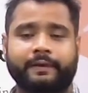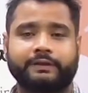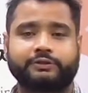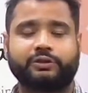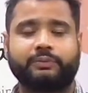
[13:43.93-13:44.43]

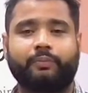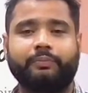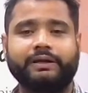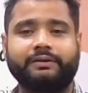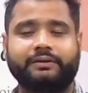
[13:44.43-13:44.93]
So the
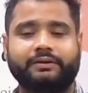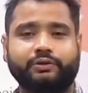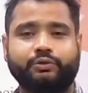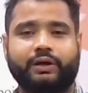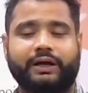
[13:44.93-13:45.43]
moment
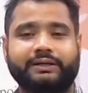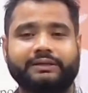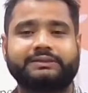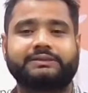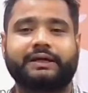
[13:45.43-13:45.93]
you
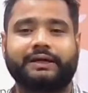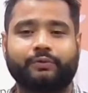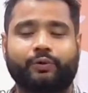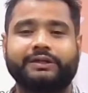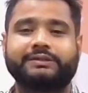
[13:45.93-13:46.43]
understand
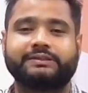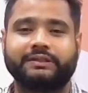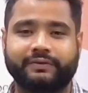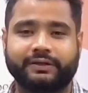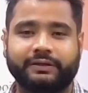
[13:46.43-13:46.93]
what is
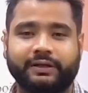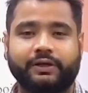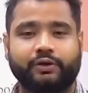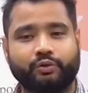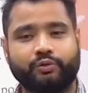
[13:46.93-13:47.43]
given,
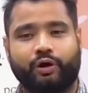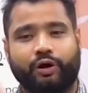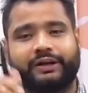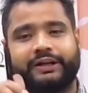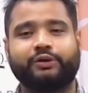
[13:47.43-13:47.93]
you
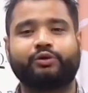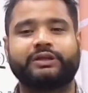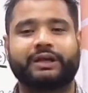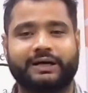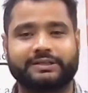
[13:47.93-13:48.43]
already know the
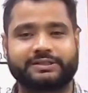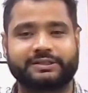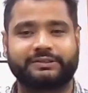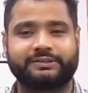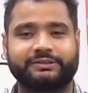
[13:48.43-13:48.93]
answer.
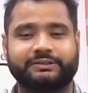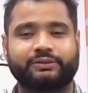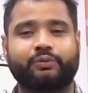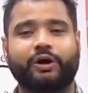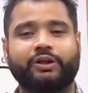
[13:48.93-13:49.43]
So
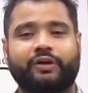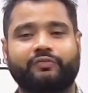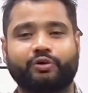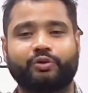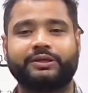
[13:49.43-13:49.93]
what you have to
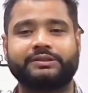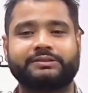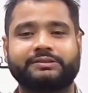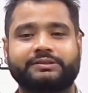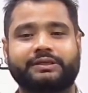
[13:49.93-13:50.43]
do is
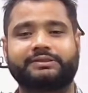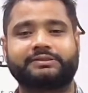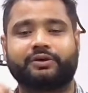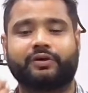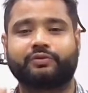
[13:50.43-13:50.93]
just
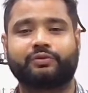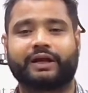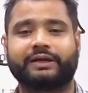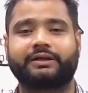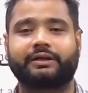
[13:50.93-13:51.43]
you have to
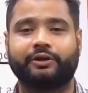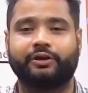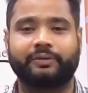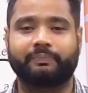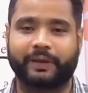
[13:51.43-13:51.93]
write it in your
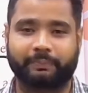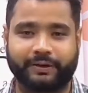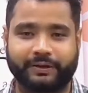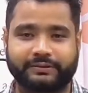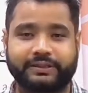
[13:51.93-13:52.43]
paper.
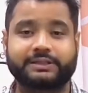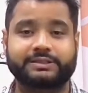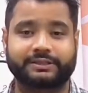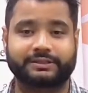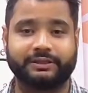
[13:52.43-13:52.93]
That's
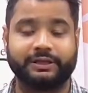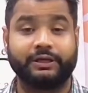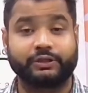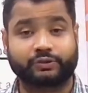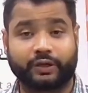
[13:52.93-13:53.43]
it.
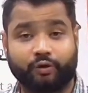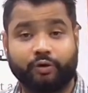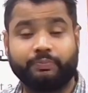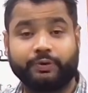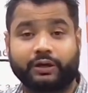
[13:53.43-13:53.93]
So I
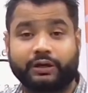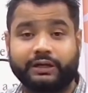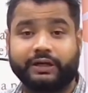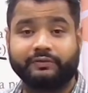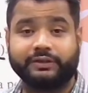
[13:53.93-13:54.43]
hope you're
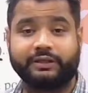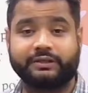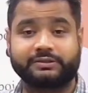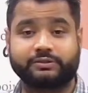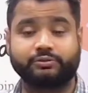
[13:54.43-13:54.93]
clear with
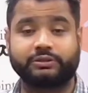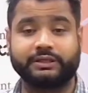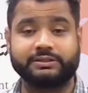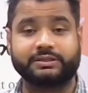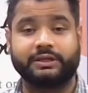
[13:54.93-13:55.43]
these two
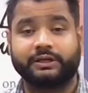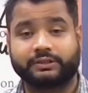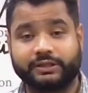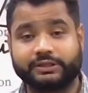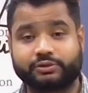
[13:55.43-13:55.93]
things.
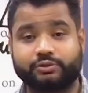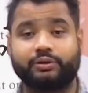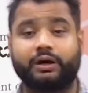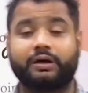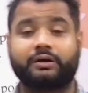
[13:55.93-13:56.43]
These two
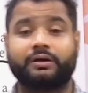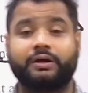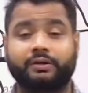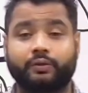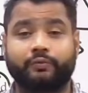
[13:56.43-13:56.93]
are
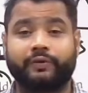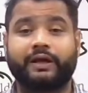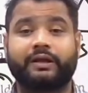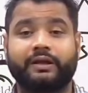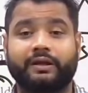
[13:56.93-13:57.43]
the
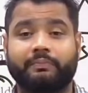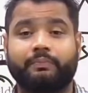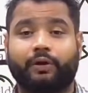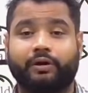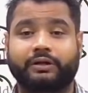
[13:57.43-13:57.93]
very
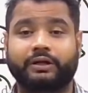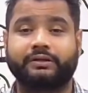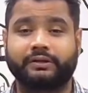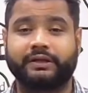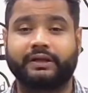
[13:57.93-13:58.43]
important
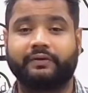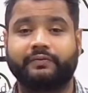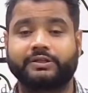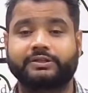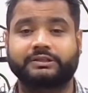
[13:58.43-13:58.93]

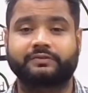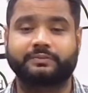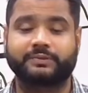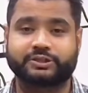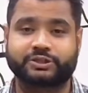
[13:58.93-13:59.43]
derivations from
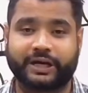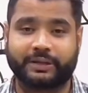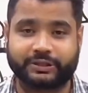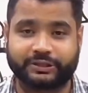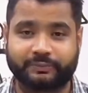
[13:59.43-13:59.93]
this chapter.